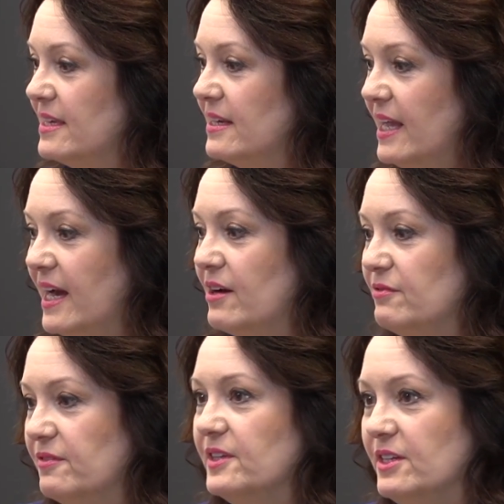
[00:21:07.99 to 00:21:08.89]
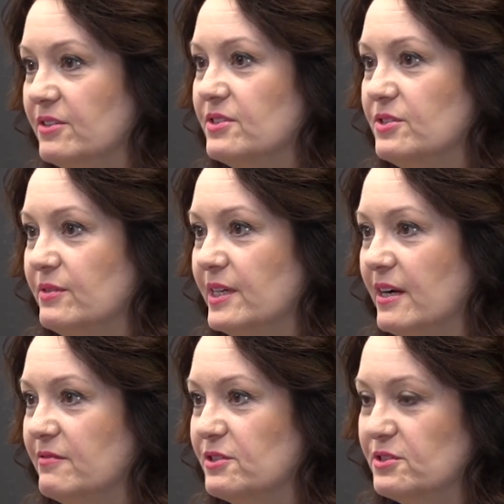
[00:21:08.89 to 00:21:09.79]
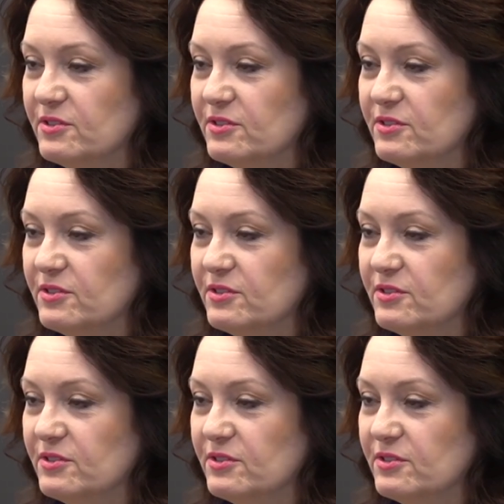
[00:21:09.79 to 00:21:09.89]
then have years to recover.